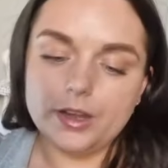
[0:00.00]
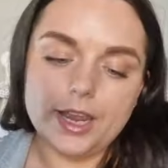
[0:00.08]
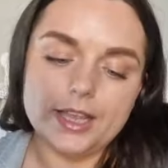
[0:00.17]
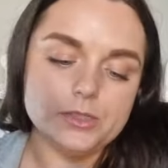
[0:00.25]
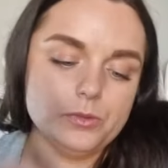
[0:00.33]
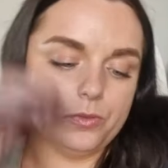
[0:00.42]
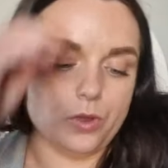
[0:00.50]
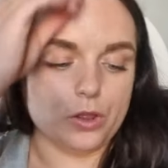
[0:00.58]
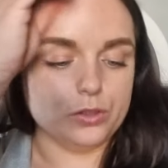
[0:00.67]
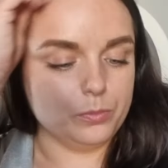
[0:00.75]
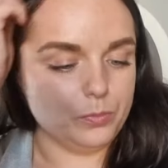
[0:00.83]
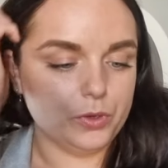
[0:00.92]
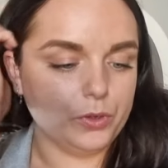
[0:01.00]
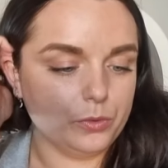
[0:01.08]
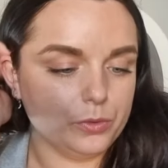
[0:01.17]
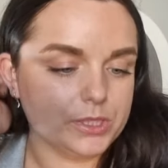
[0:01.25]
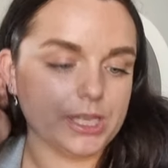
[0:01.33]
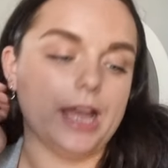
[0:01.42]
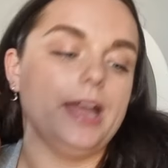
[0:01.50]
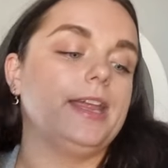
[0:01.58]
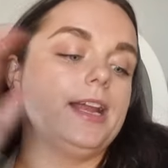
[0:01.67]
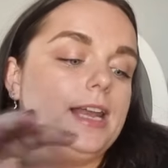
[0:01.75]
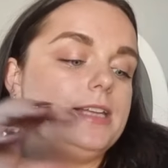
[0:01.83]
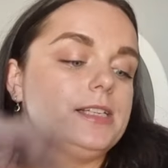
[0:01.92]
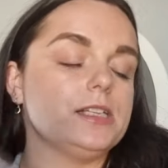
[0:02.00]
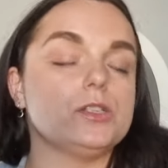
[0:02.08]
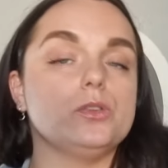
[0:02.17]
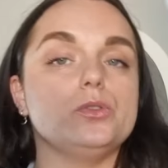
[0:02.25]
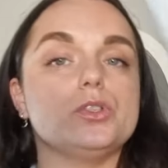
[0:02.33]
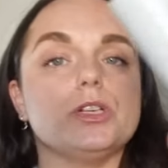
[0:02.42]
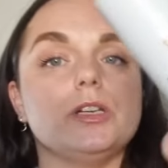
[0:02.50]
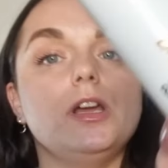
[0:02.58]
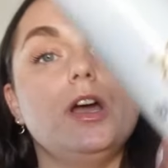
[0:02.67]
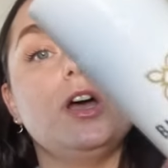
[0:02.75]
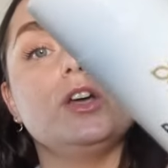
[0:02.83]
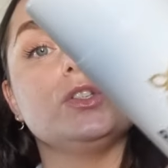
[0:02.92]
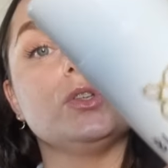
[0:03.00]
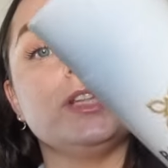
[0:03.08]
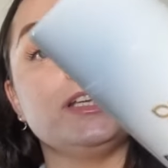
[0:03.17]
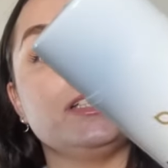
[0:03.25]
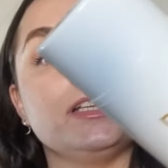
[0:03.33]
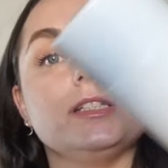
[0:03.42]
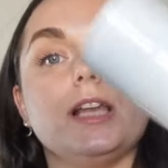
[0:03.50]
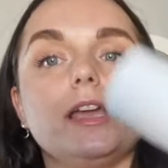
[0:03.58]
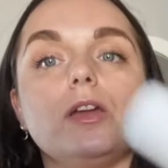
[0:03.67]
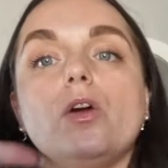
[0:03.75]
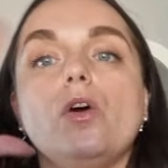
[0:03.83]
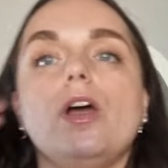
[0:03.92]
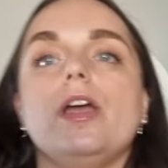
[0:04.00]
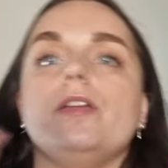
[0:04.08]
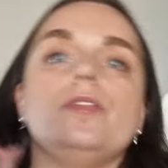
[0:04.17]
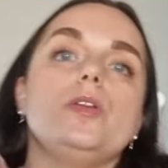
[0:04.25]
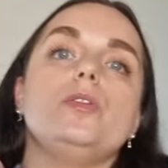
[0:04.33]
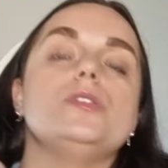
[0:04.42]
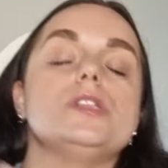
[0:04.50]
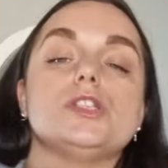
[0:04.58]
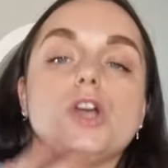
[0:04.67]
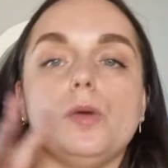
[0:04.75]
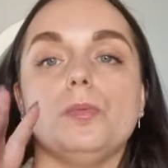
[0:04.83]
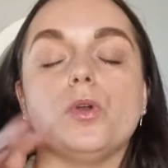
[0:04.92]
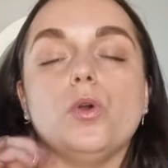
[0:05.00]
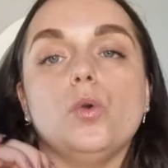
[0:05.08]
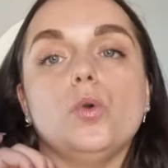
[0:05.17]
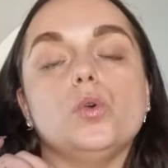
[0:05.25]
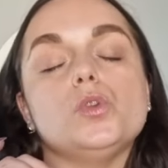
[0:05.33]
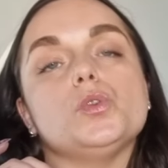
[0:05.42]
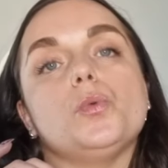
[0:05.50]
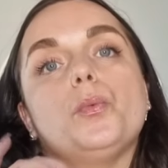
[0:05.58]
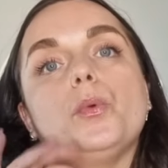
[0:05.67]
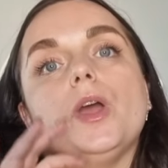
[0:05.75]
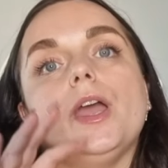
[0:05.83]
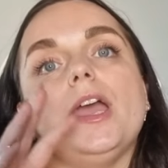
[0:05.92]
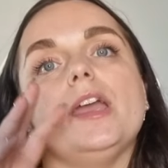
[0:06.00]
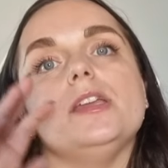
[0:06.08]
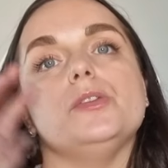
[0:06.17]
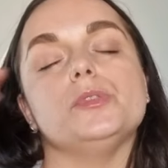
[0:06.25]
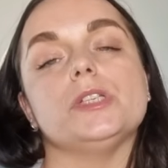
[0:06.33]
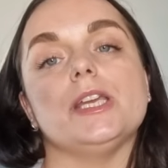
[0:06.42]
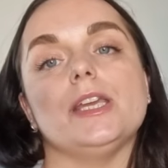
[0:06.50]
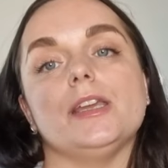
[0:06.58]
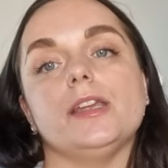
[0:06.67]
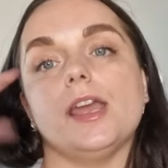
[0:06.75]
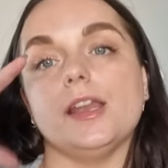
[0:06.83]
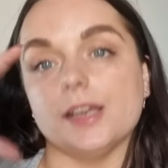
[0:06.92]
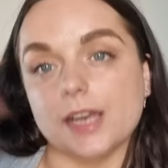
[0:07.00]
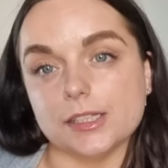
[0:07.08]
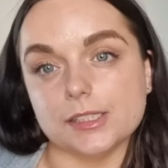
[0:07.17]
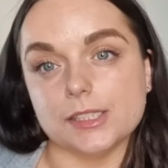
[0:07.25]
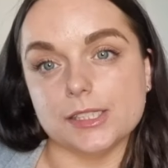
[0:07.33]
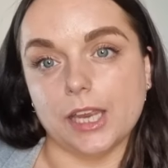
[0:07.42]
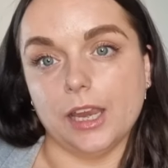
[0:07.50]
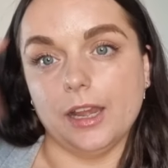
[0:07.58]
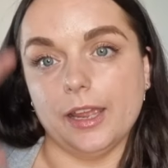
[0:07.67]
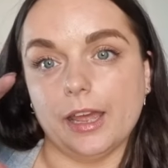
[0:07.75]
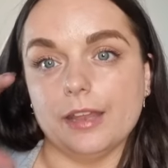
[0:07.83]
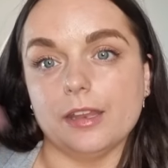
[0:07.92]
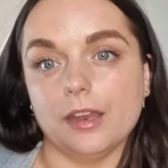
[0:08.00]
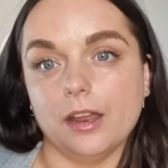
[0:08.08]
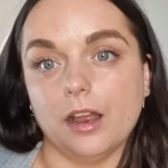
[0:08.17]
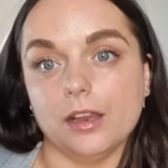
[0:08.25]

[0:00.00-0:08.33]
Next we've got the Blue Sky Cleanser Solution. So this is like if you use a top coat where you take and it has a sticky layer,